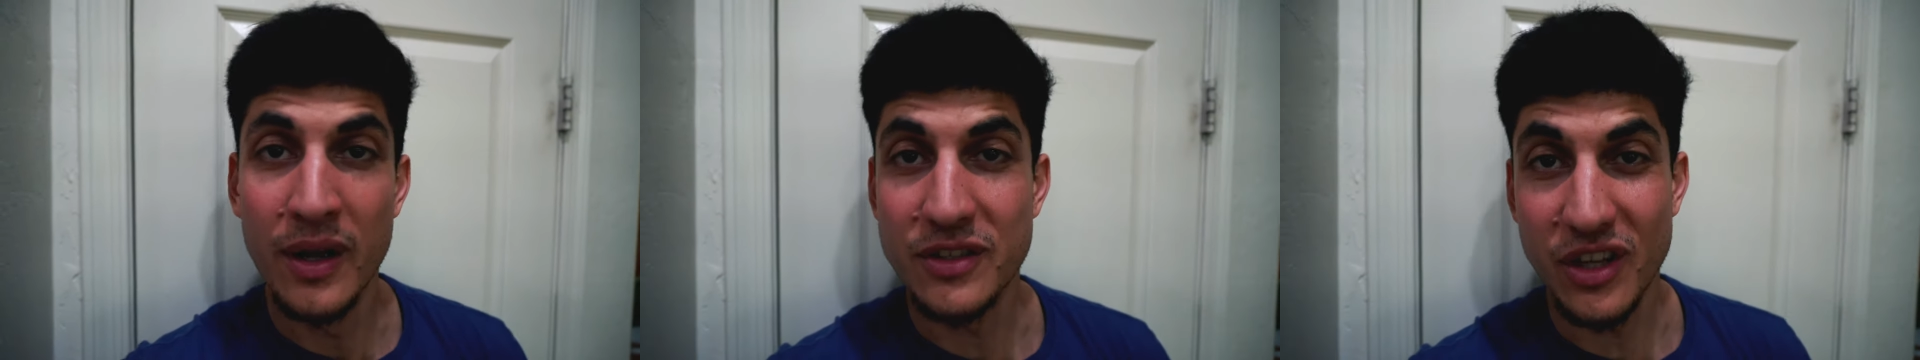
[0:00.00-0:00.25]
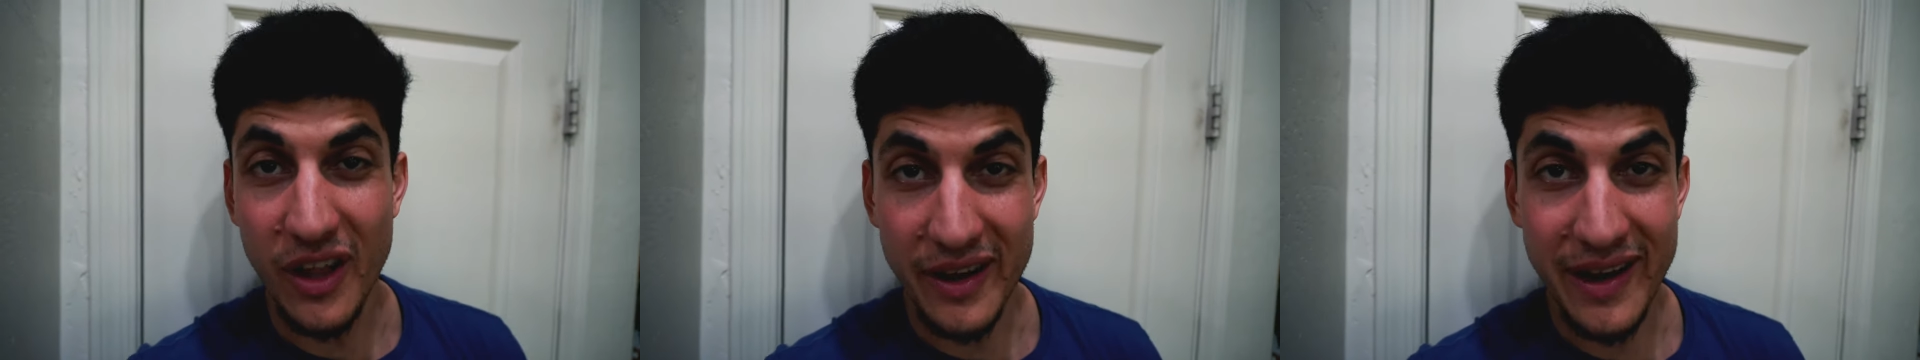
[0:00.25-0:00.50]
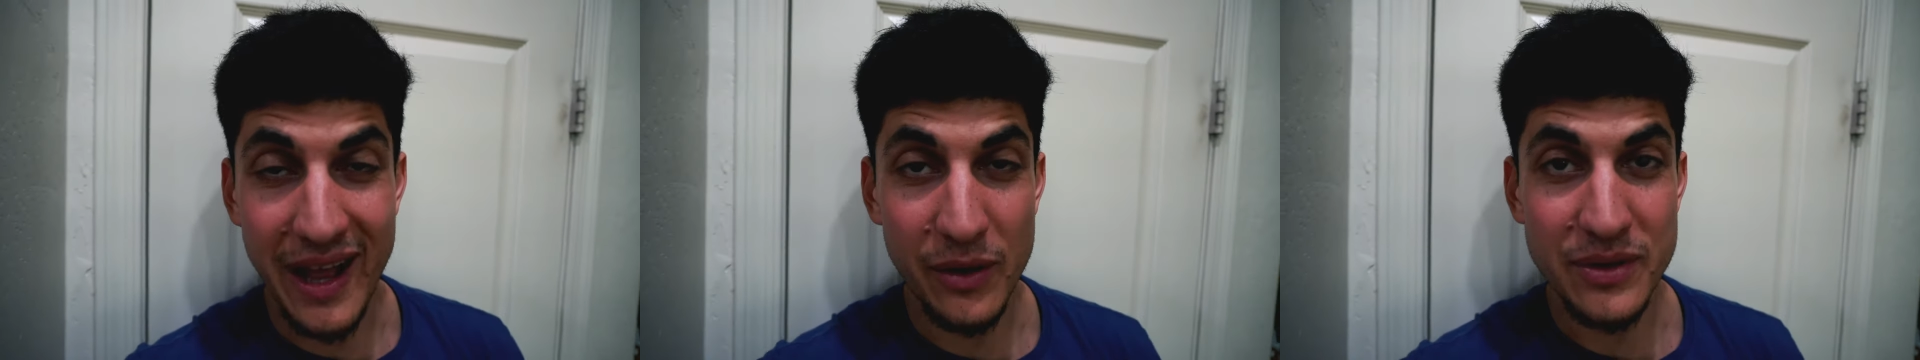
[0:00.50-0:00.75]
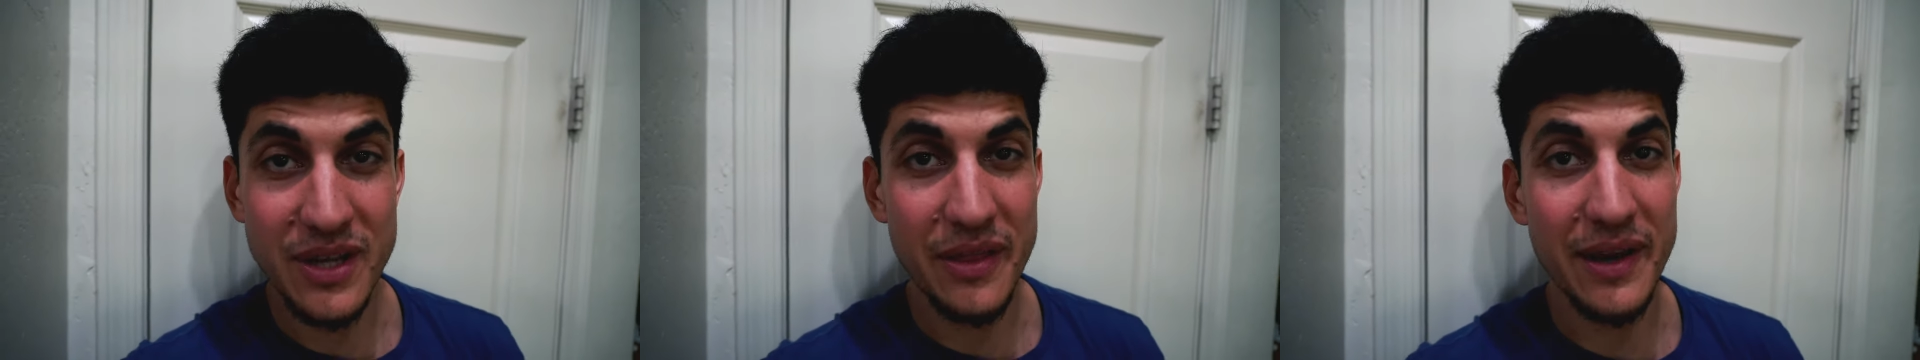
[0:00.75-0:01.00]
It's a lot of
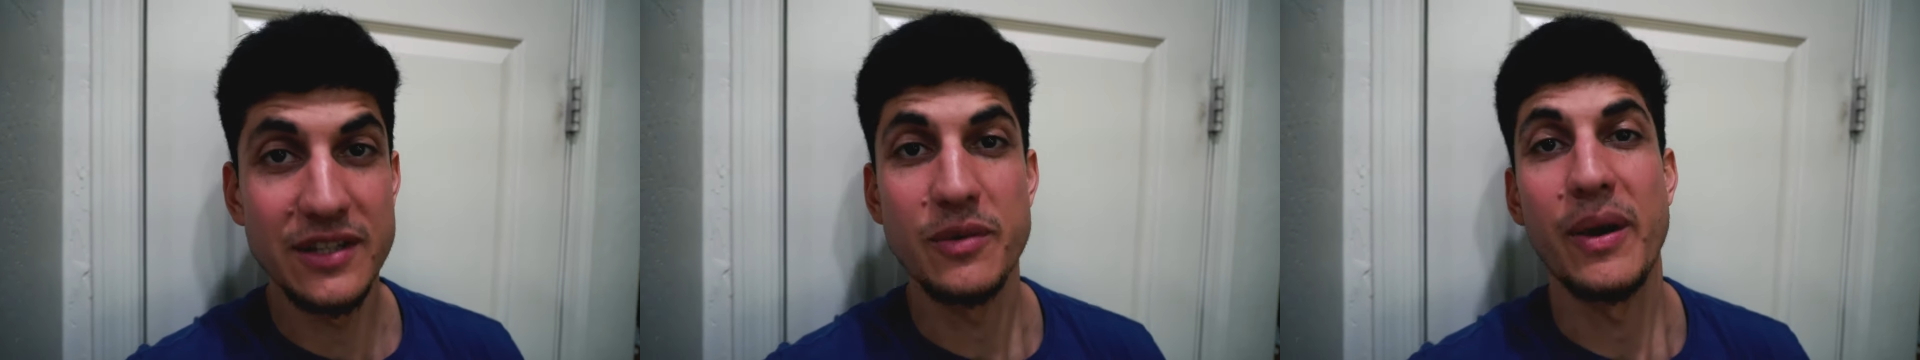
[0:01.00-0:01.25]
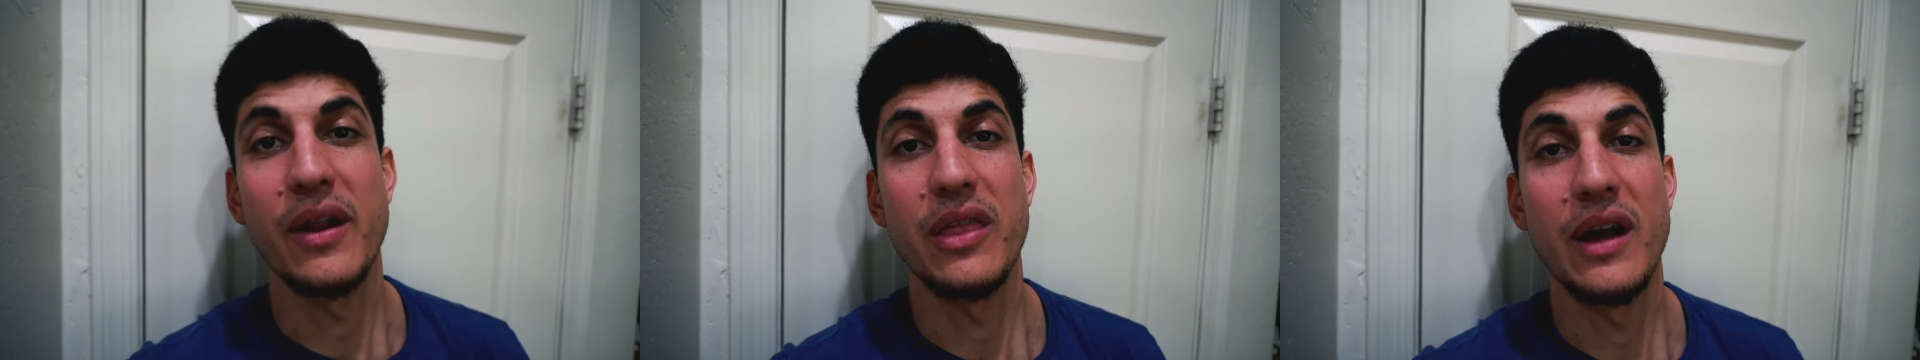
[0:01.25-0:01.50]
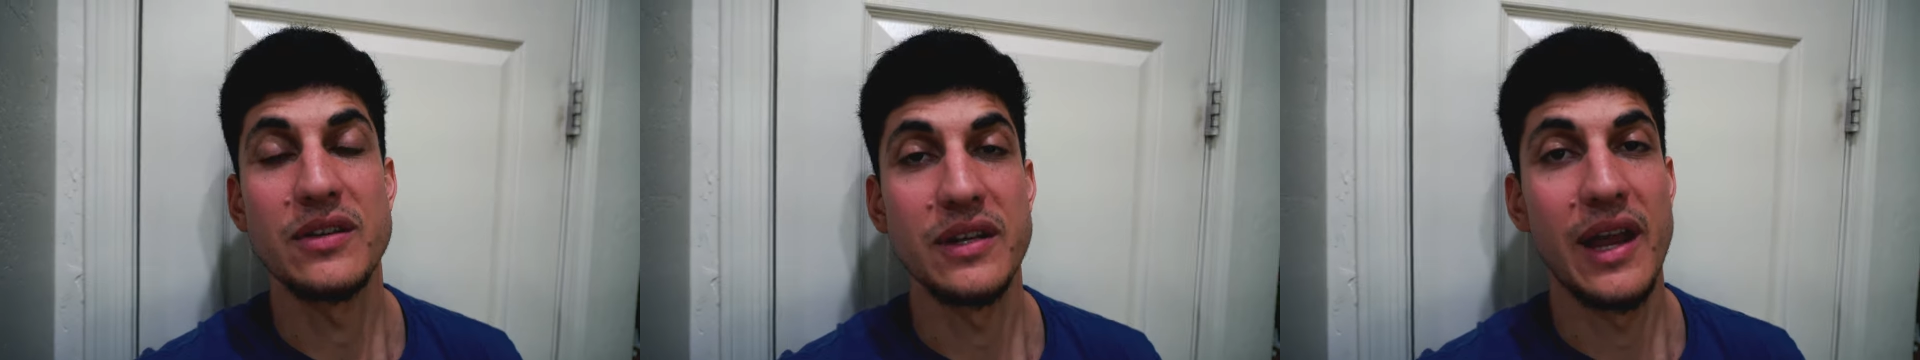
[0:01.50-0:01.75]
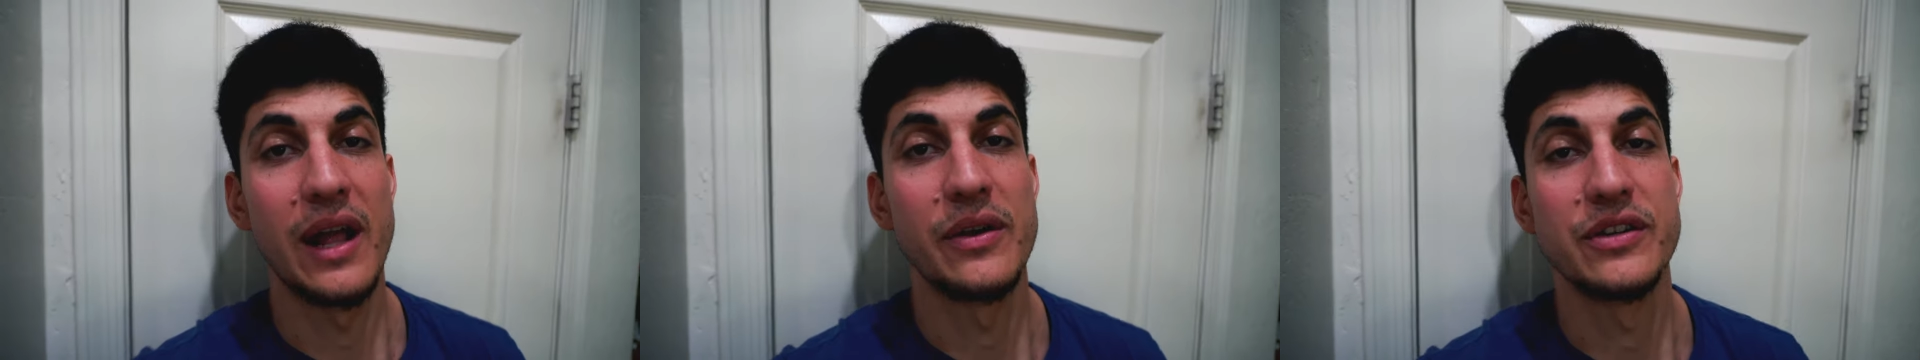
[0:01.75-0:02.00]
calories. I think it's about a
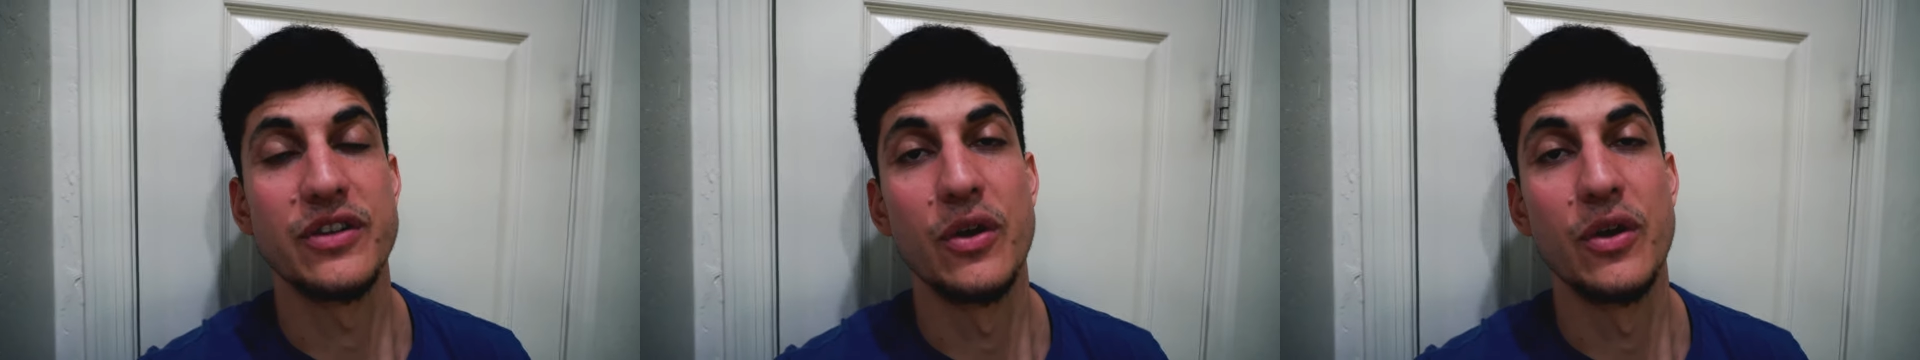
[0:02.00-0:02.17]
thousand calories,